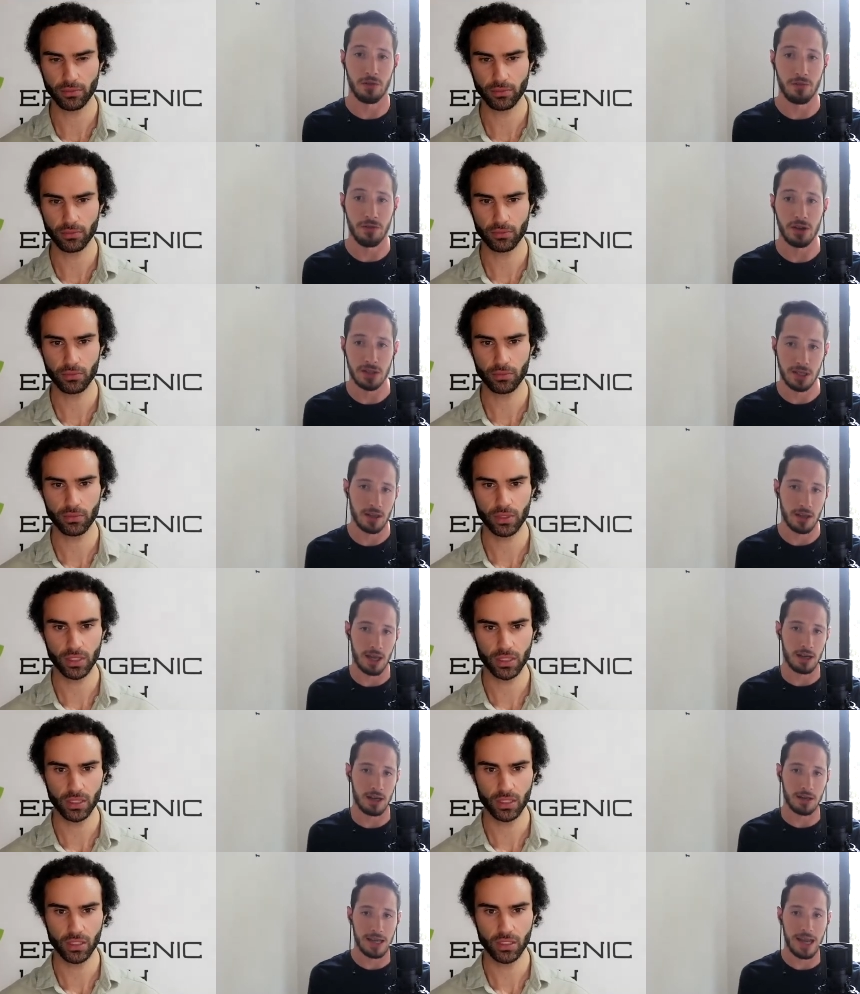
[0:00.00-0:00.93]
Speaker 1: falls into that
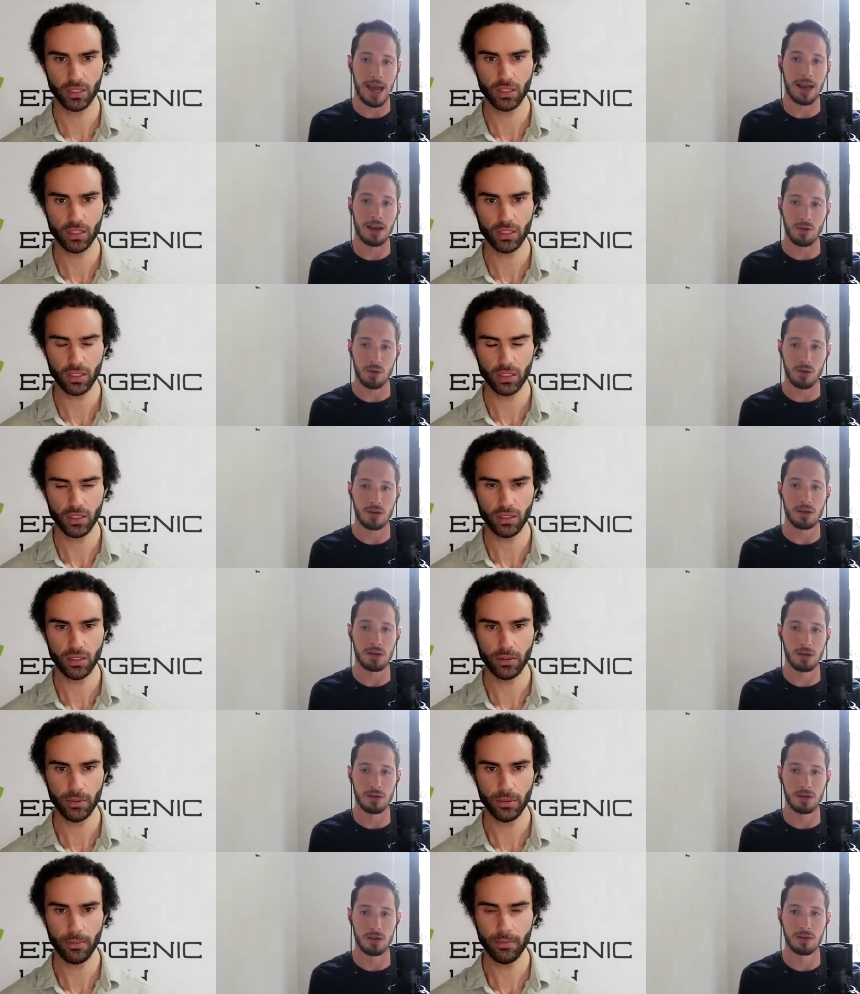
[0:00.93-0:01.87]
category.
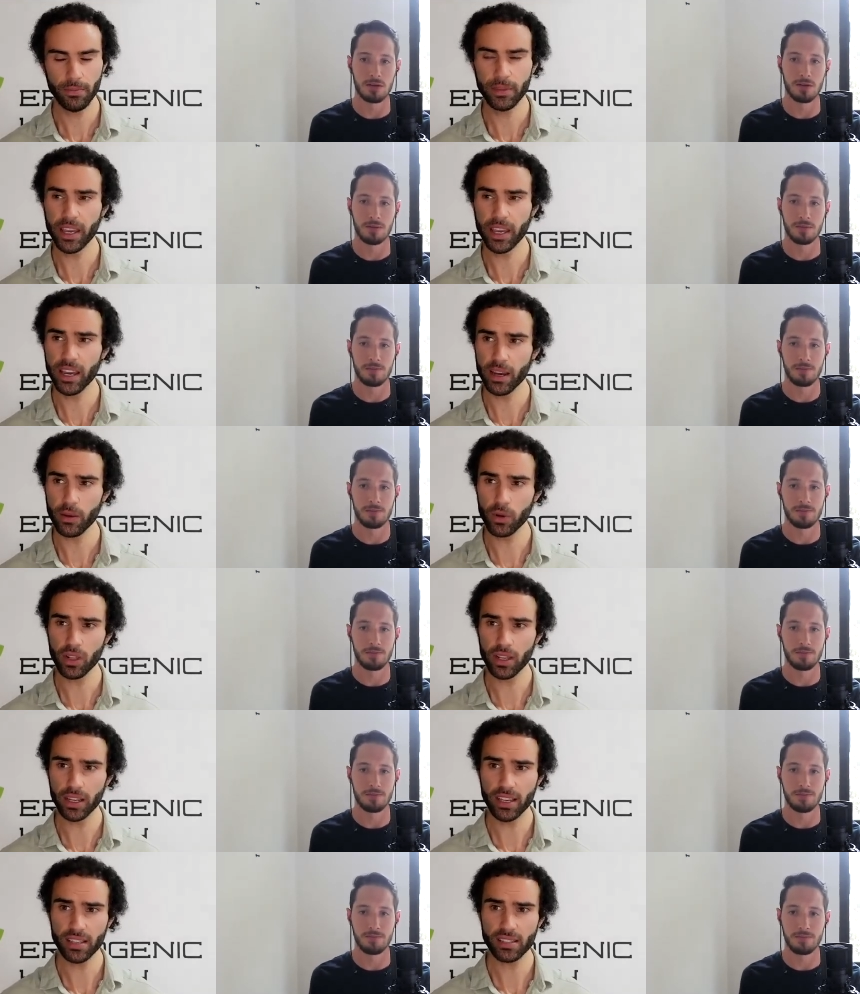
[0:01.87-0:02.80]
Speaker 2: Yeah, well,
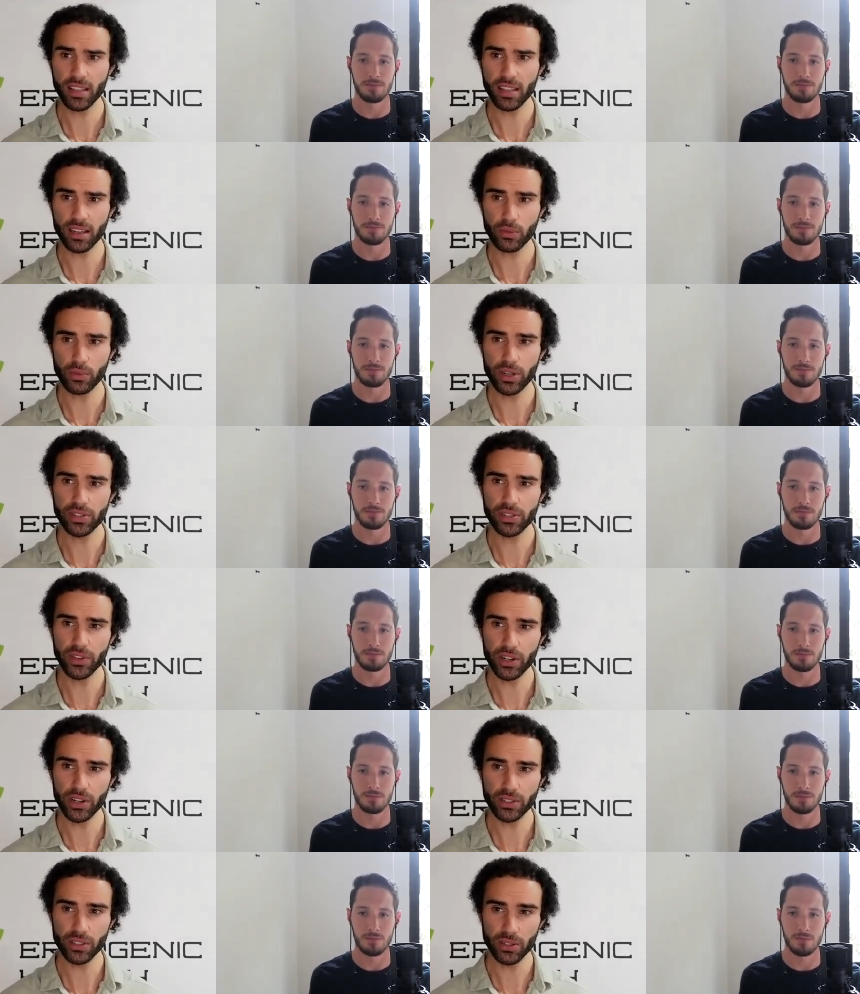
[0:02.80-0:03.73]
I guess like
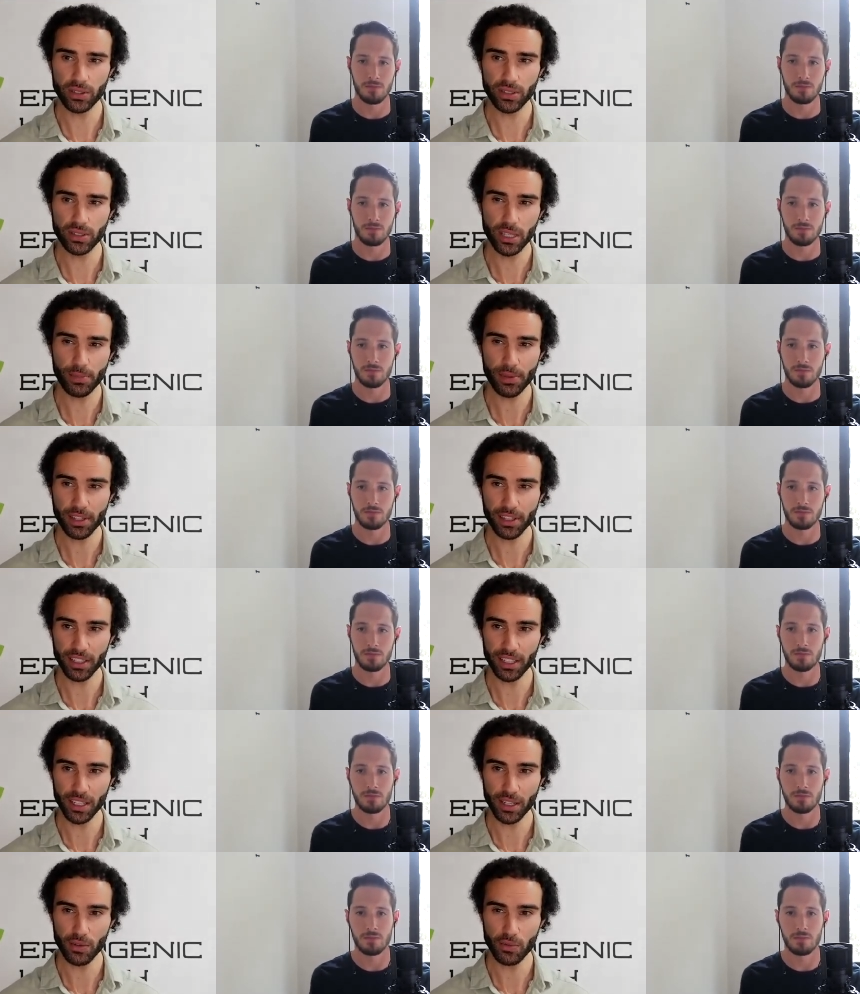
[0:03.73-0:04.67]
resveratrol is
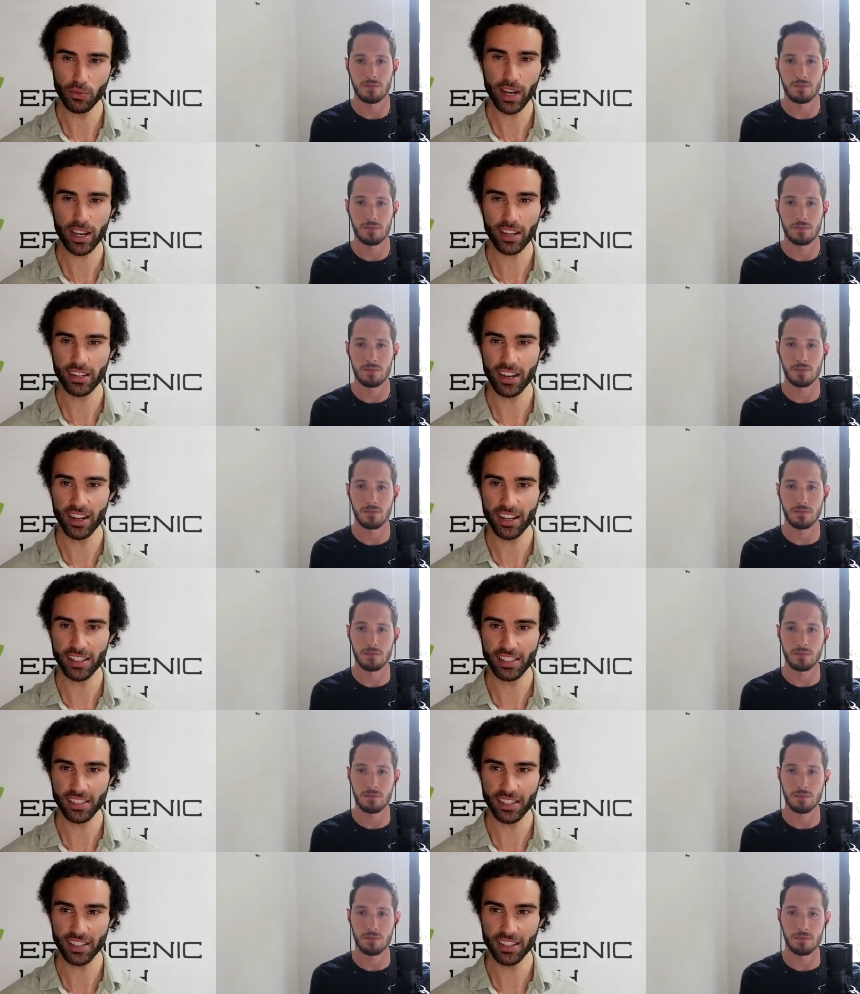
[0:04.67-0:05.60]
typically recognized
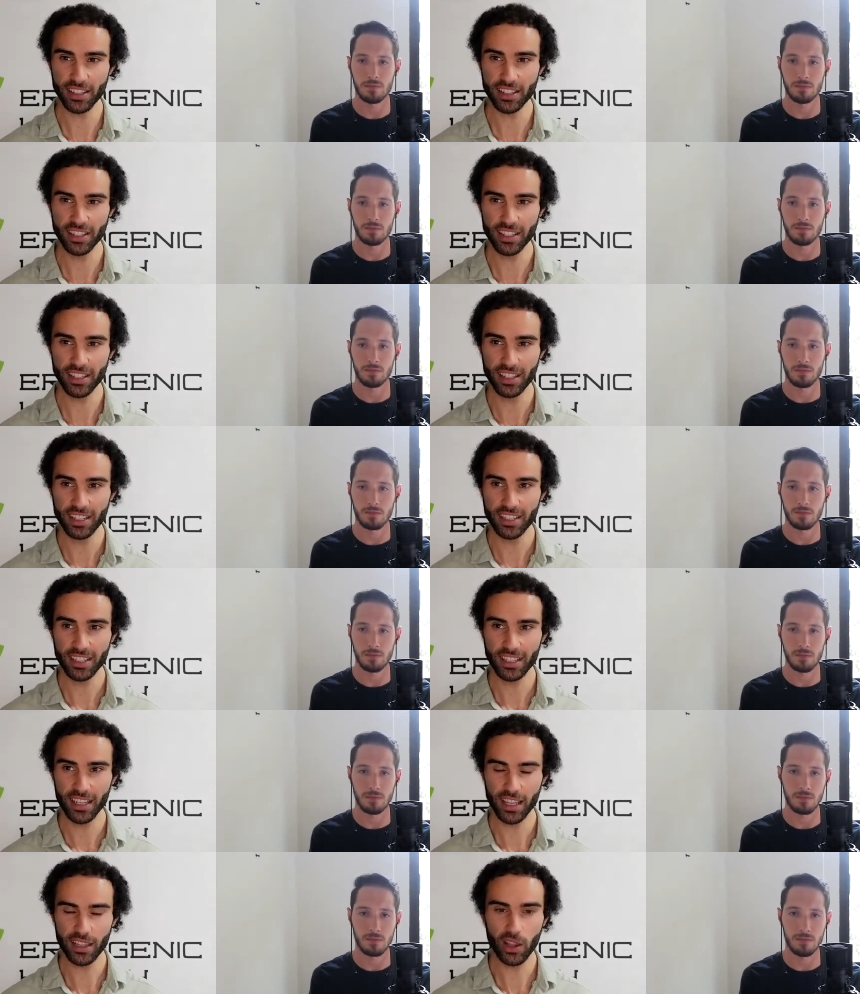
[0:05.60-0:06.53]
as a
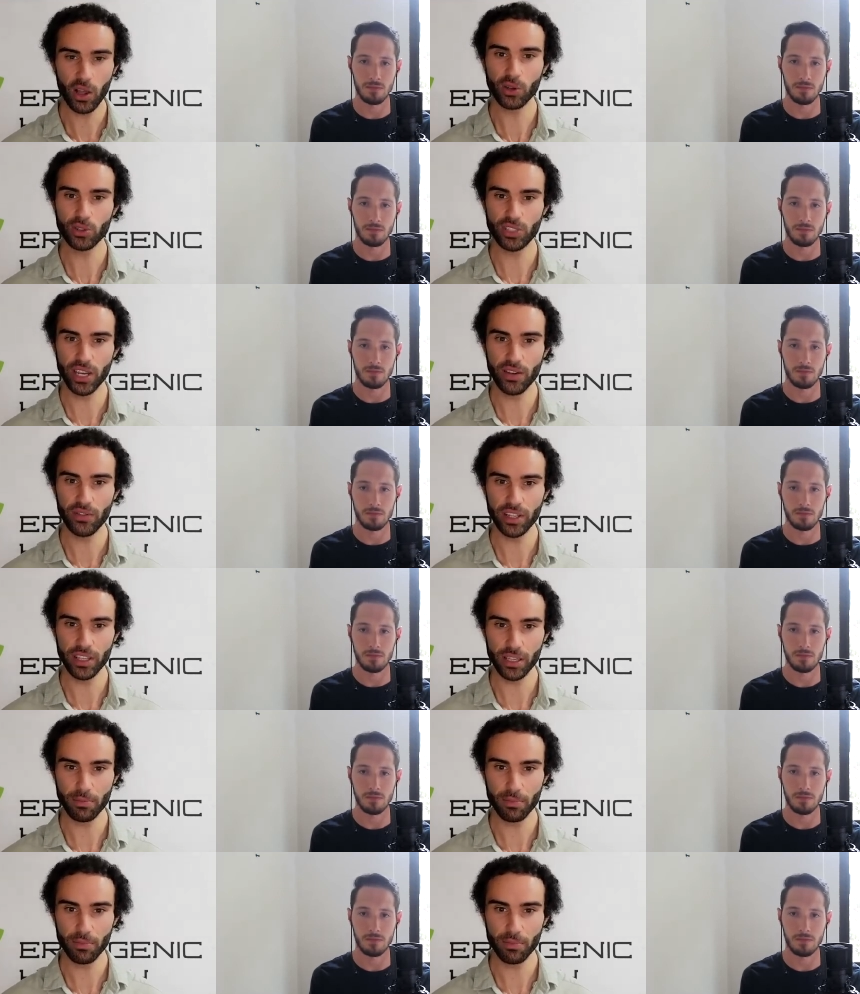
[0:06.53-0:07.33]
a longevity